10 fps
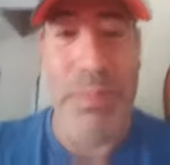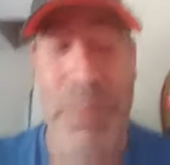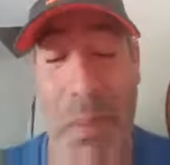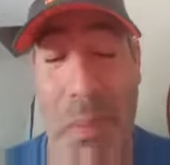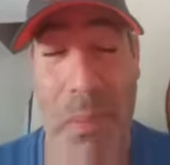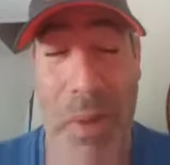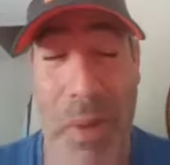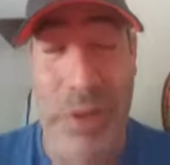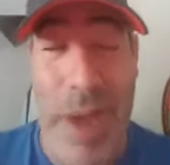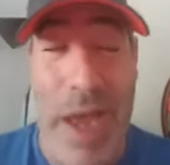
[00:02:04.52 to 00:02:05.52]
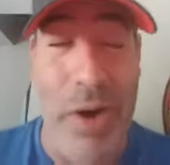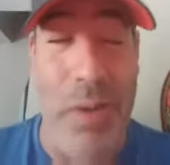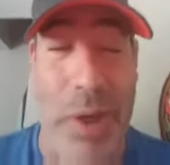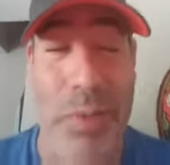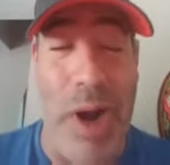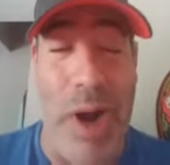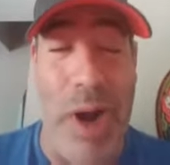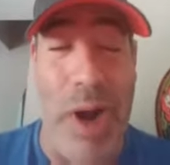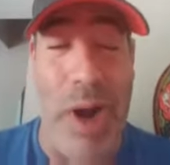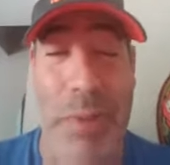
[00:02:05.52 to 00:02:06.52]
much better, much more
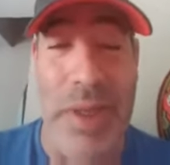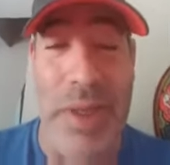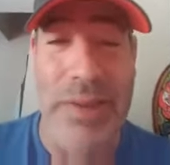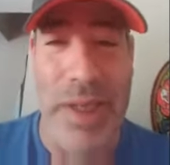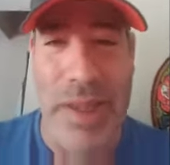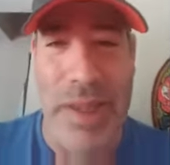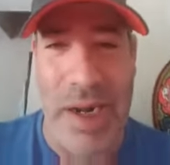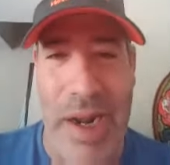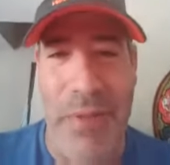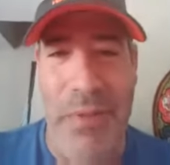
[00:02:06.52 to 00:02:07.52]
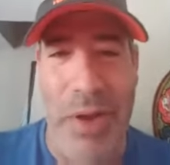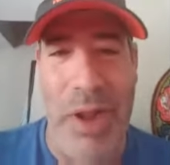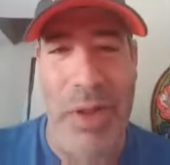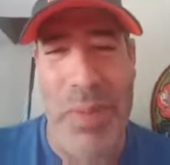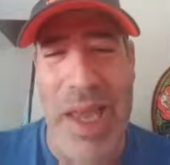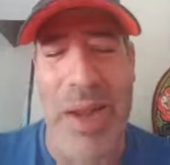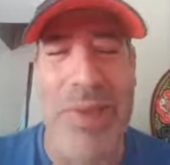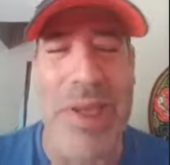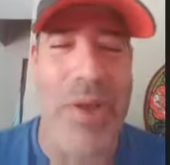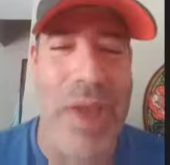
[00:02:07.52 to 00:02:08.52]
optimistic than I thought. The beginning was
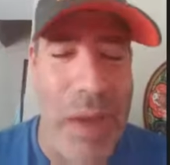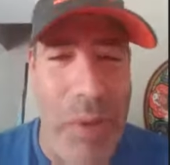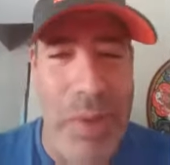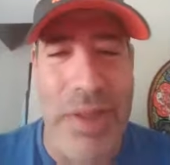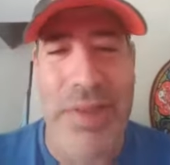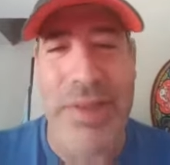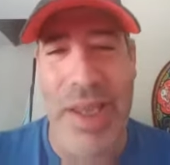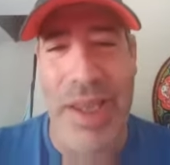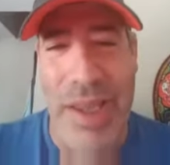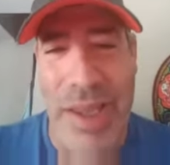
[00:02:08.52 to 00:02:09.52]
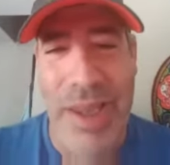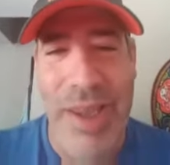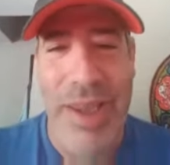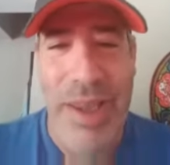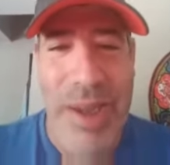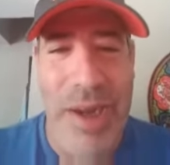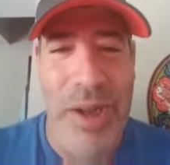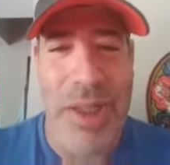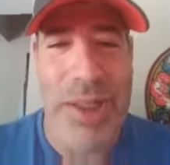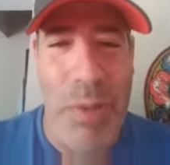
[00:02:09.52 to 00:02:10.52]
like, okay, well, let's see where
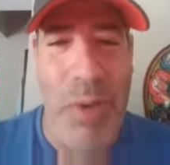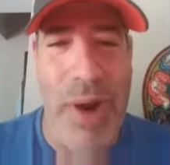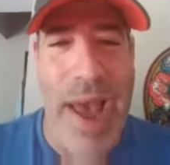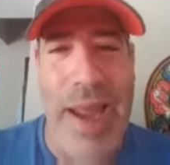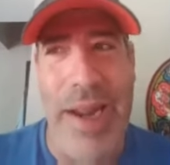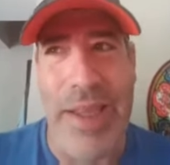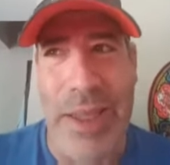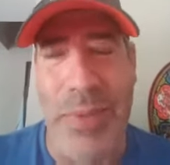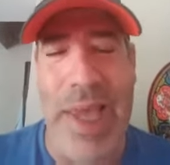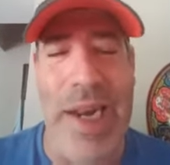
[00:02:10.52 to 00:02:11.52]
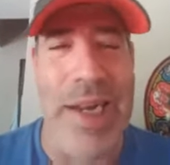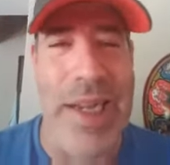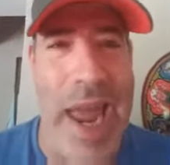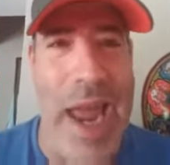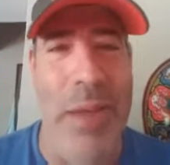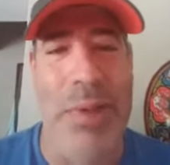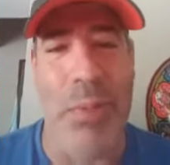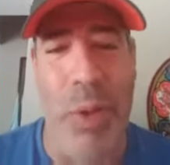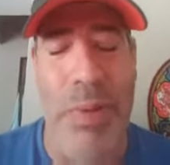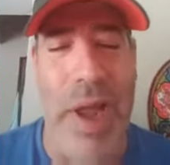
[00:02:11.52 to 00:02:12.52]
we're at as we get into camps and where
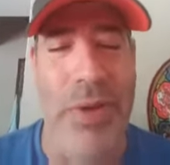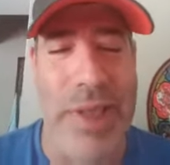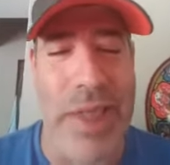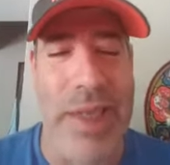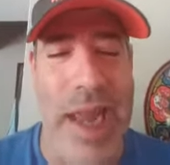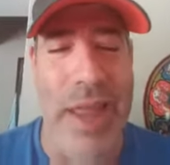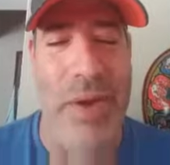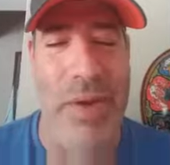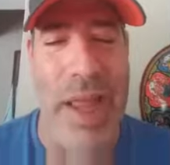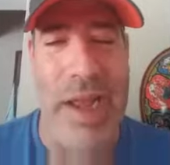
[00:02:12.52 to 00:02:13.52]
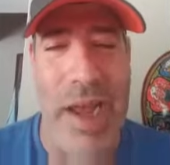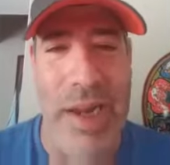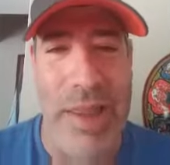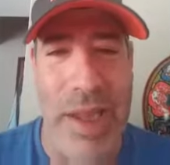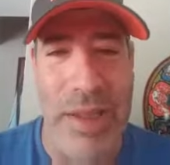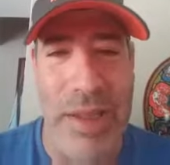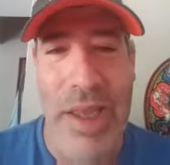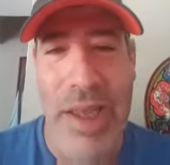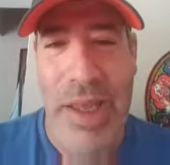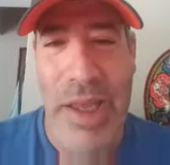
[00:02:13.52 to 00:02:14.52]
players get together and that kind of thing.
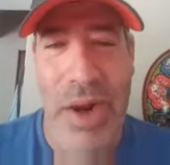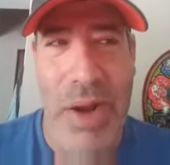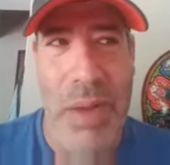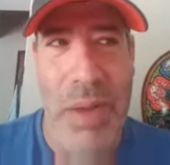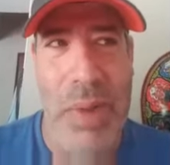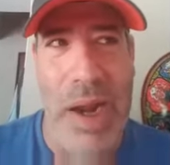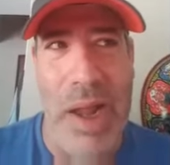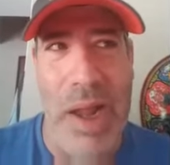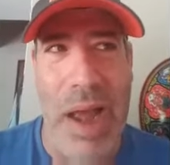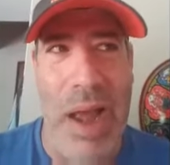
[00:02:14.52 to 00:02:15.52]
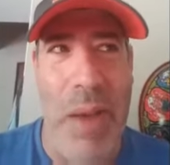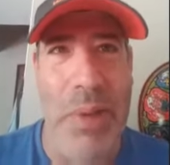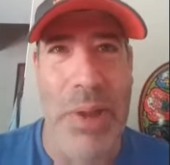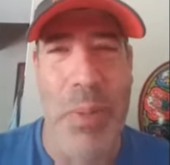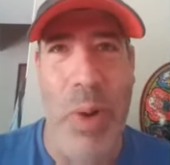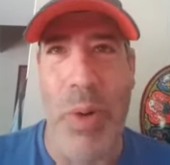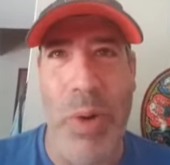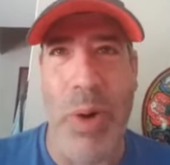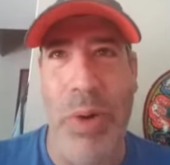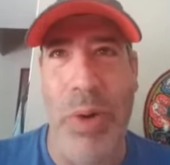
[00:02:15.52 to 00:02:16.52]
I'm at the point
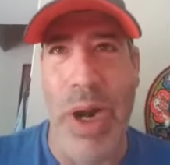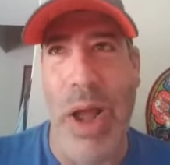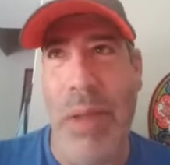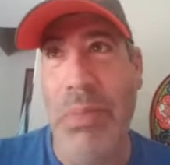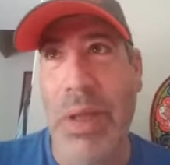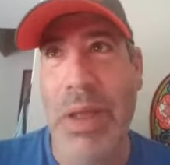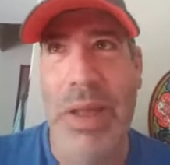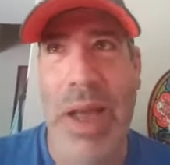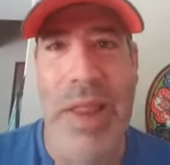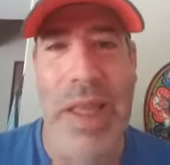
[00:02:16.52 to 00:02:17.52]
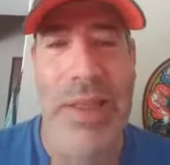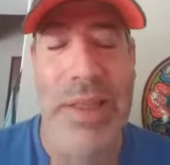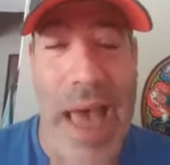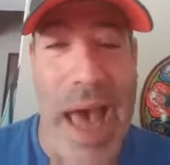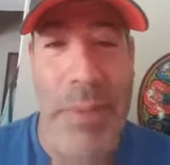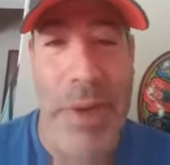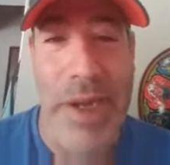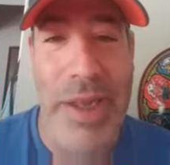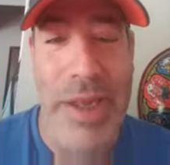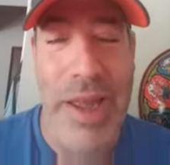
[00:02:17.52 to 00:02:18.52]
where I think this is
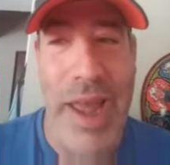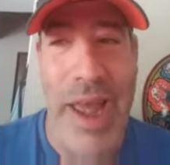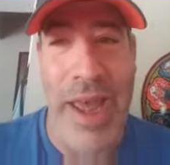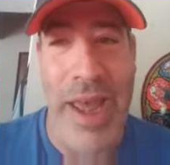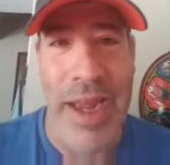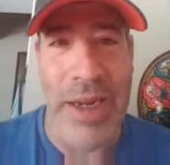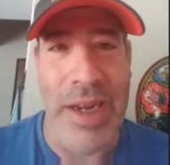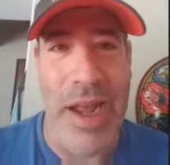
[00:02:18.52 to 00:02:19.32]
happening, and